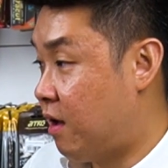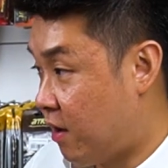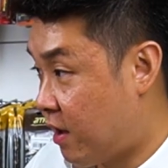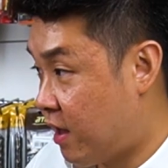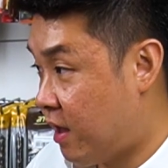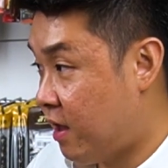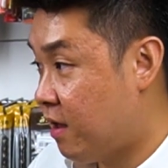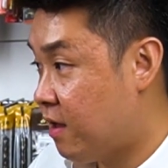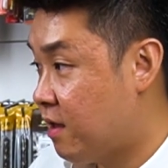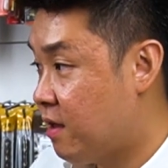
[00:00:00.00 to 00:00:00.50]

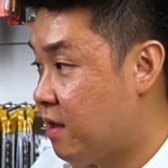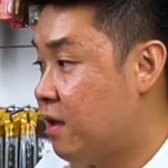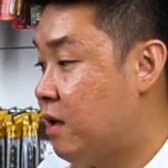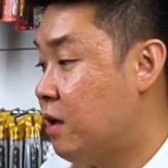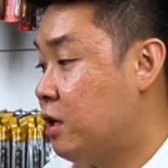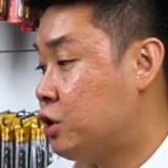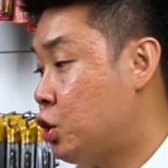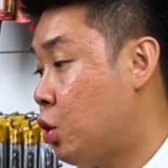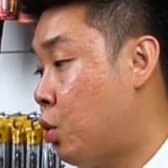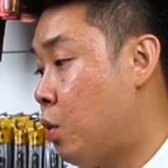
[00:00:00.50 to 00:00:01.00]
Okay?
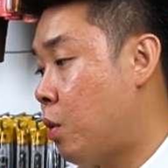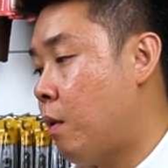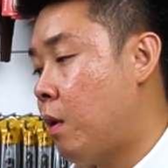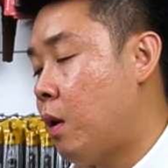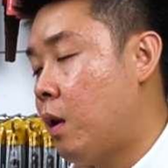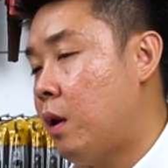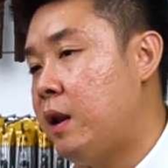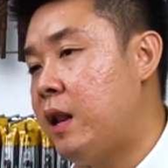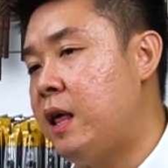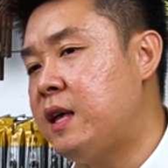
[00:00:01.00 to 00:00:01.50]
So
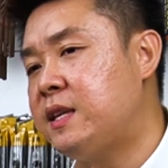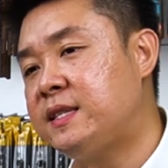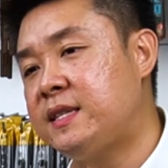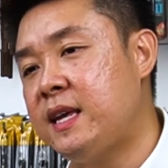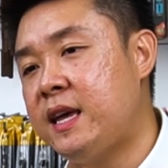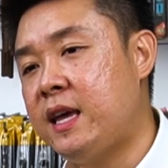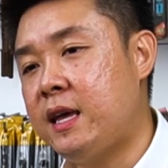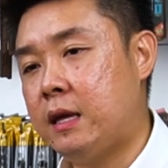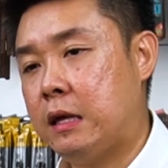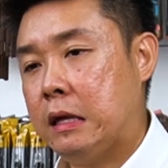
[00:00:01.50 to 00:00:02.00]
let's
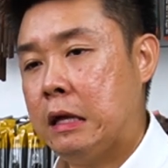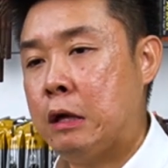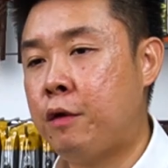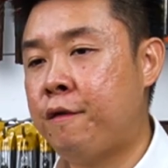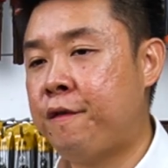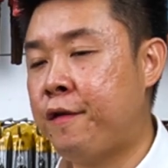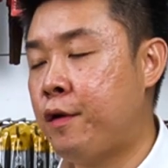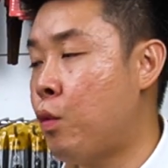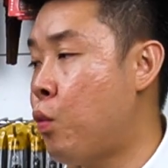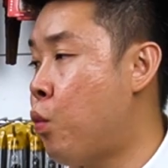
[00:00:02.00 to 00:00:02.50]
say
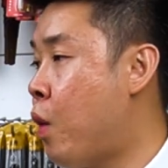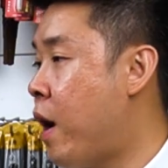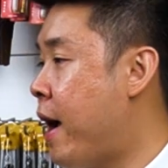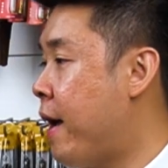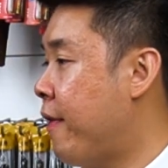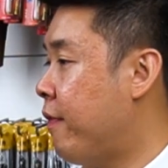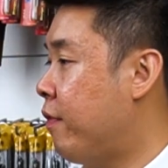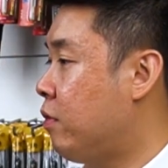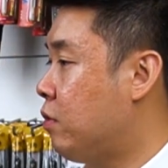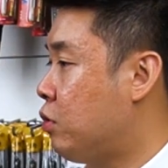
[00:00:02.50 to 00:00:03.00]
if you
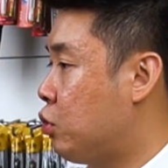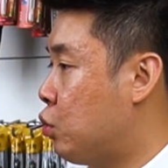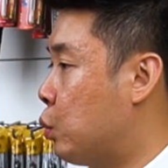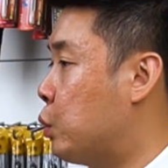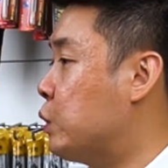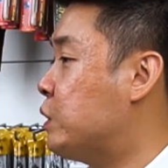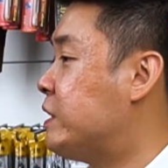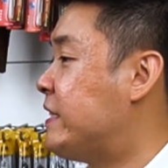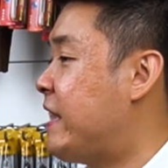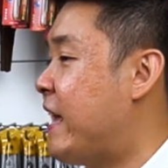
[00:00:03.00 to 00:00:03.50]
want
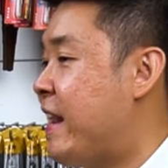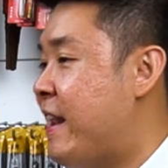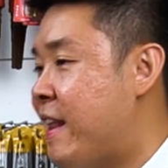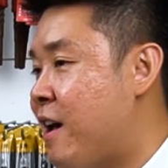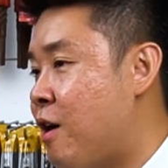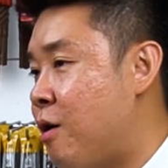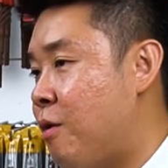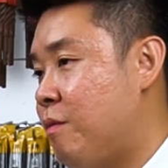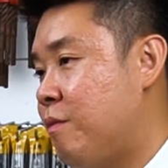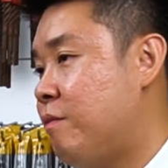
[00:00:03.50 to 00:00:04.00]
to
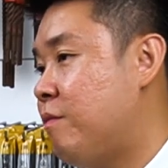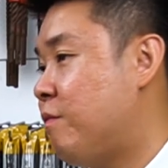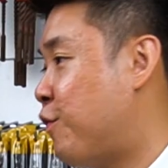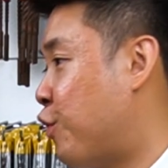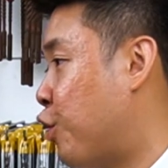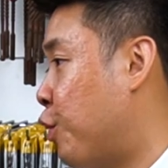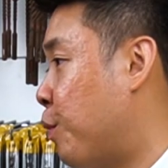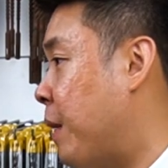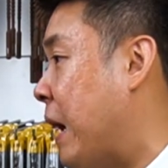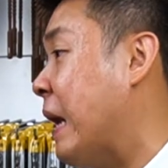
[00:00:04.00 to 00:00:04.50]
stand out
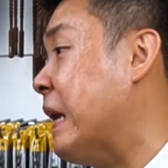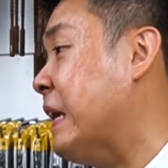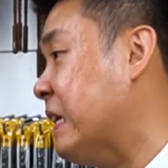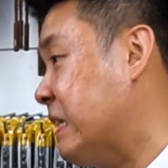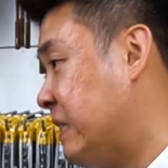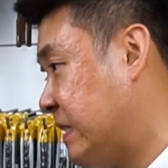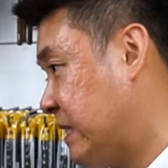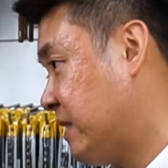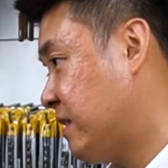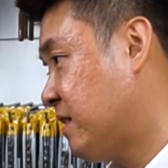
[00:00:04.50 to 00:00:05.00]
from
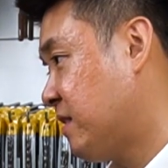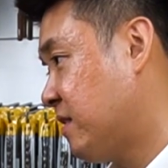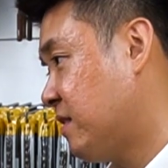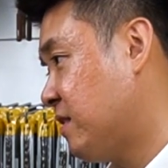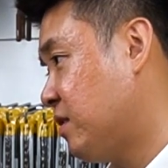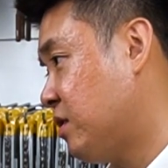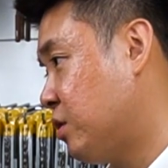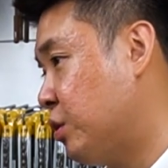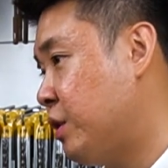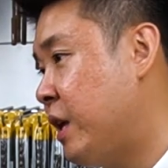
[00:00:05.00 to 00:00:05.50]
others
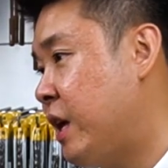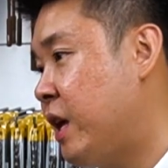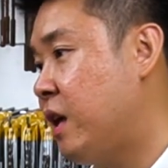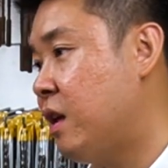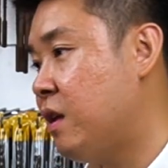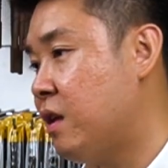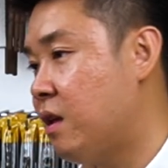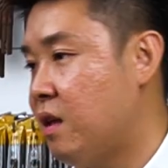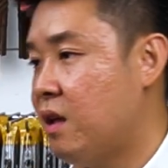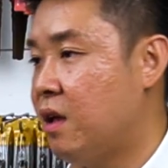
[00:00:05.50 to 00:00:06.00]

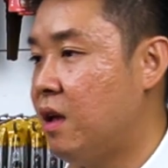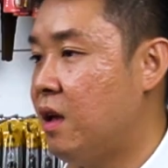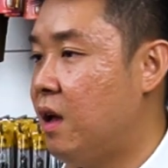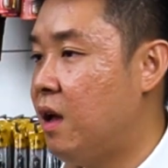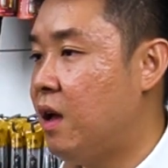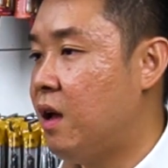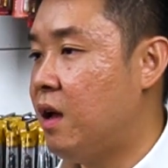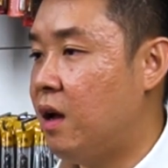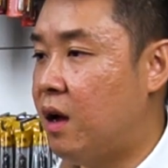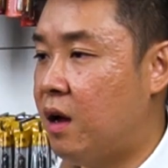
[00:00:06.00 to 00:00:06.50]
today,
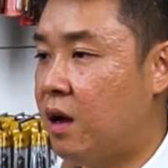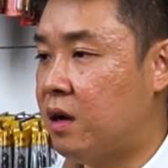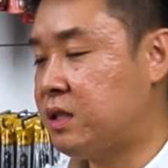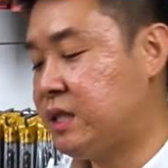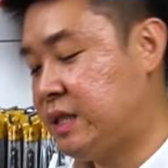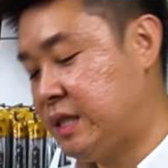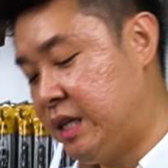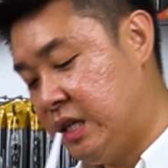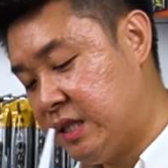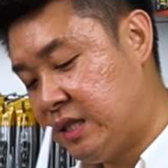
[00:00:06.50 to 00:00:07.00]

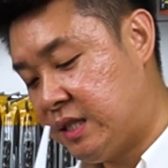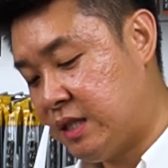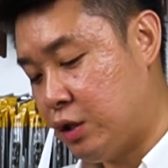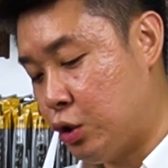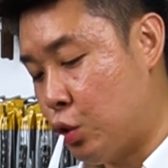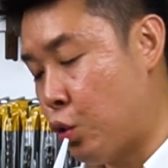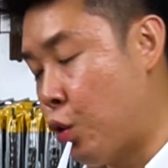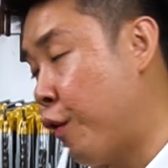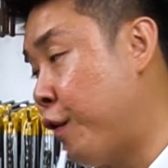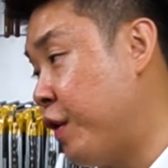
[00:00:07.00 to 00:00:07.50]

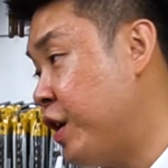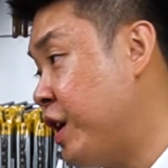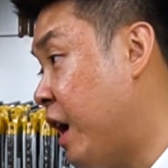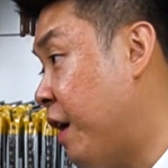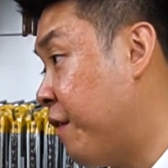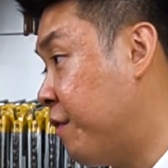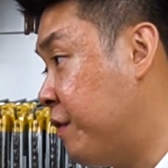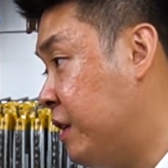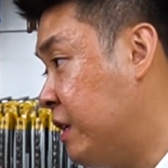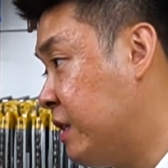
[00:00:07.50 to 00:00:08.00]
since you already
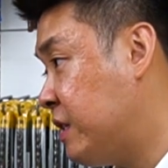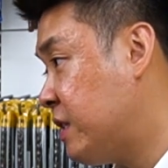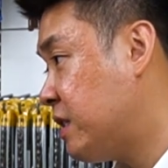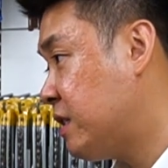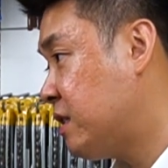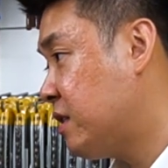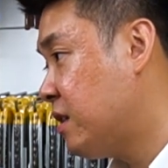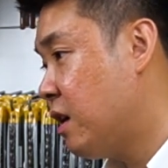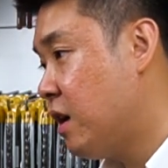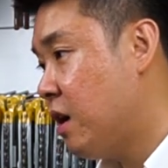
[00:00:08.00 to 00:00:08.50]
have
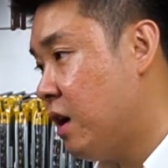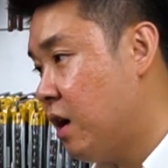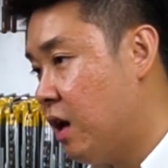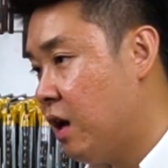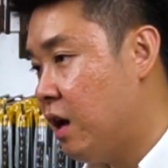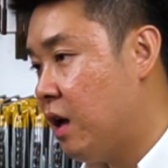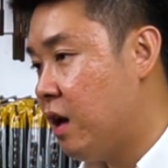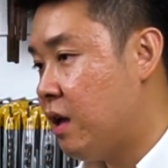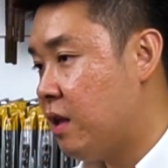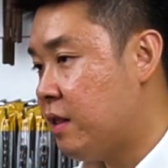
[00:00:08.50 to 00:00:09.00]
this,
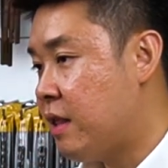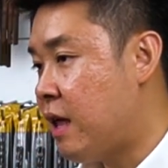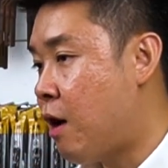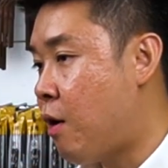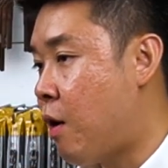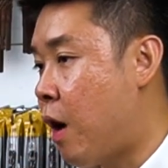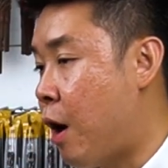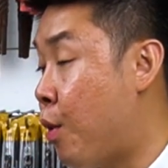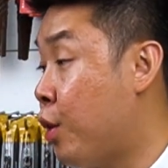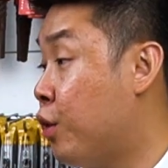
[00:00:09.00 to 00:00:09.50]

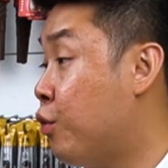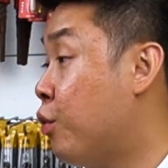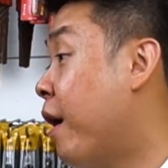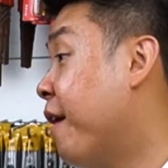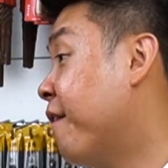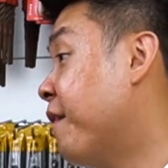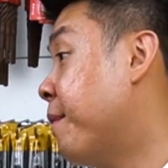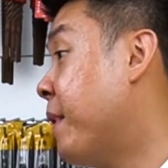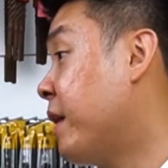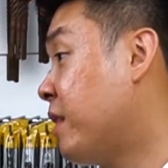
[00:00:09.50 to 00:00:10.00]
now I want to
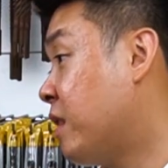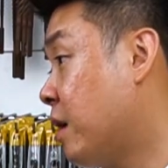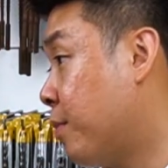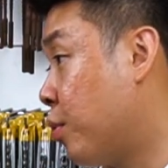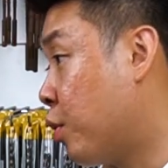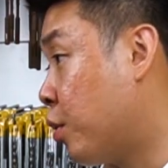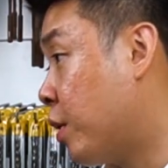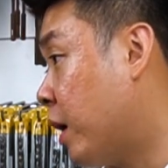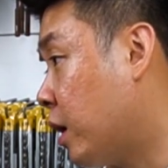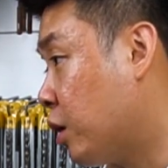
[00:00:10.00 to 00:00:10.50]
have a better
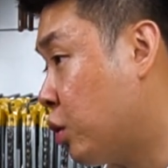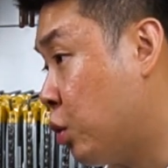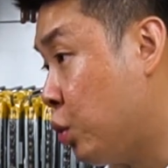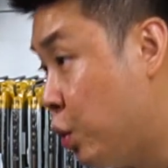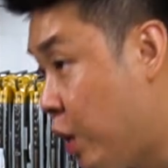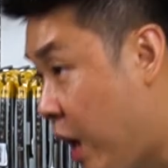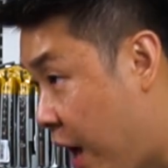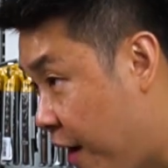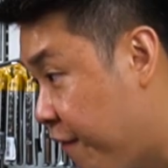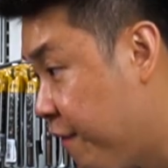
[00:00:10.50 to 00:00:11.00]
product.
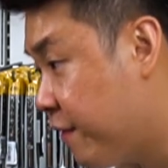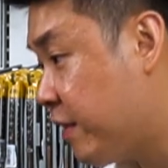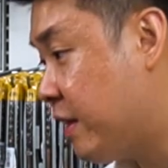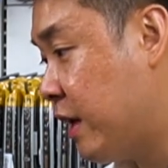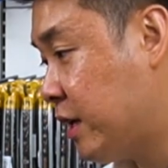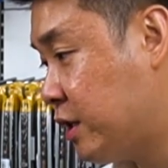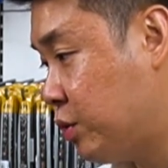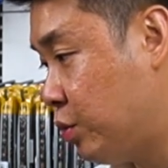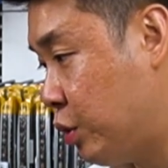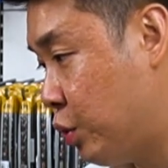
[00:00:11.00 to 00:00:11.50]
Do you have?
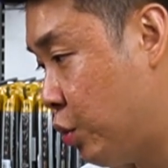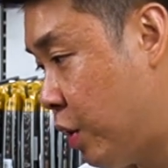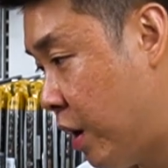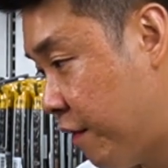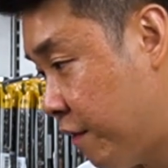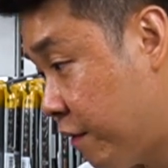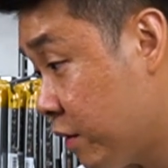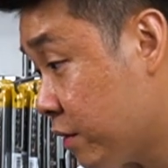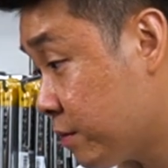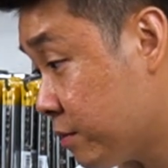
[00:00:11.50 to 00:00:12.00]
Yes, we do
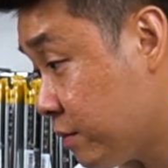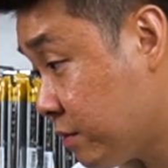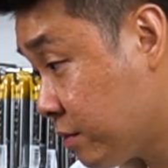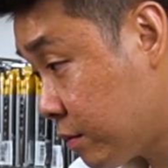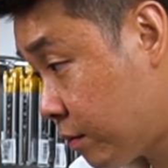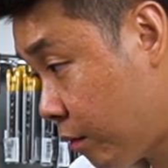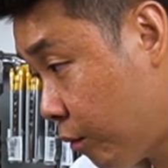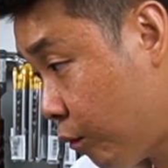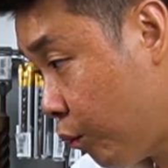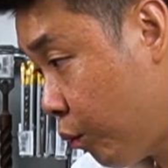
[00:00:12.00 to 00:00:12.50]
have.
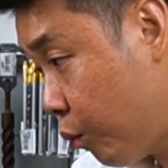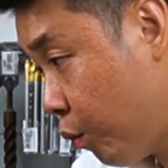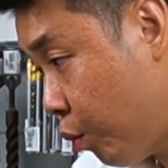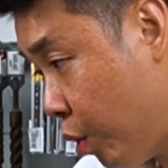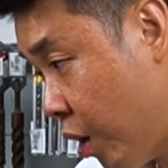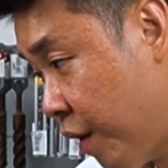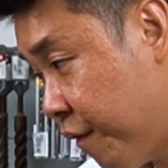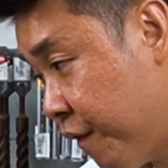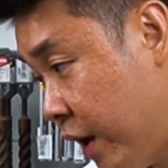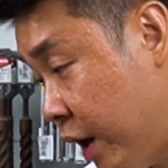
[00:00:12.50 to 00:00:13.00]

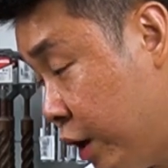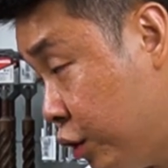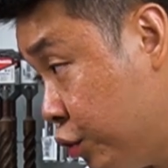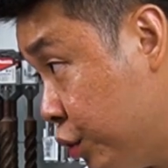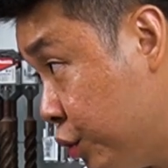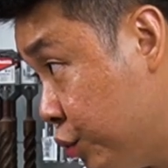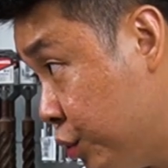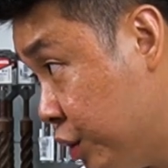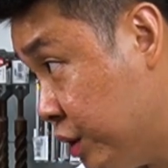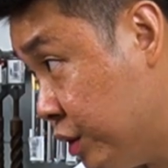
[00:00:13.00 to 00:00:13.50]
We have
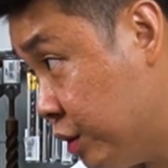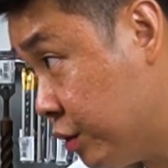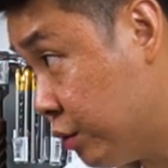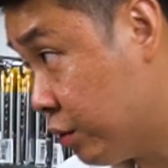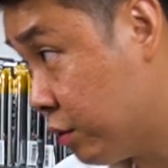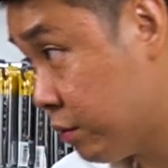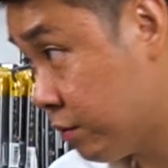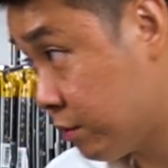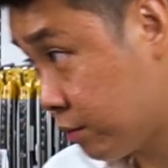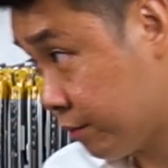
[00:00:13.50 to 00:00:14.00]

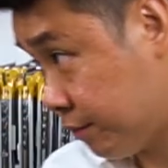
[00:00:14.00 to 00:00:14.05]
A330.